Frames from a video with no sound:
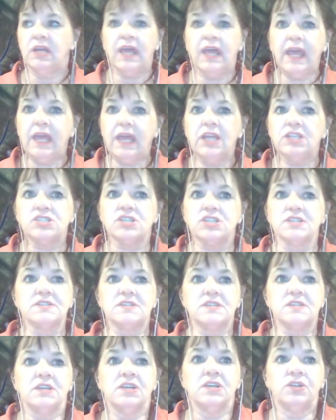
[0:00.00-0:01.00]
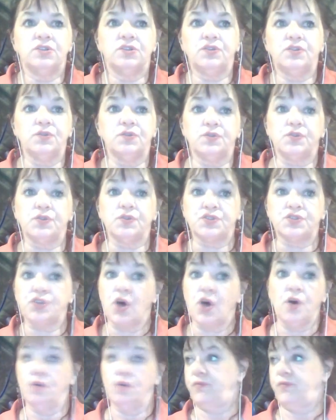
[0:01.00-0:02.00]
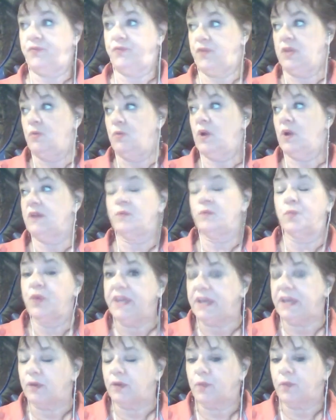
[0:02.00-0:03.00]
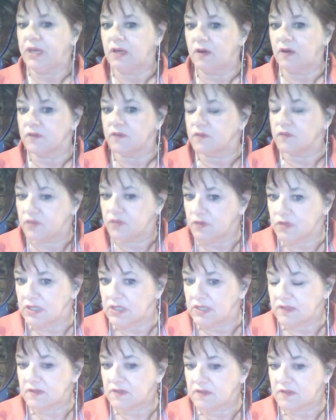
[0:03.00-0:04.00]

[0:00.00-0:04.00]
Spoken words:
ages to solve in 1 week. We can't do it.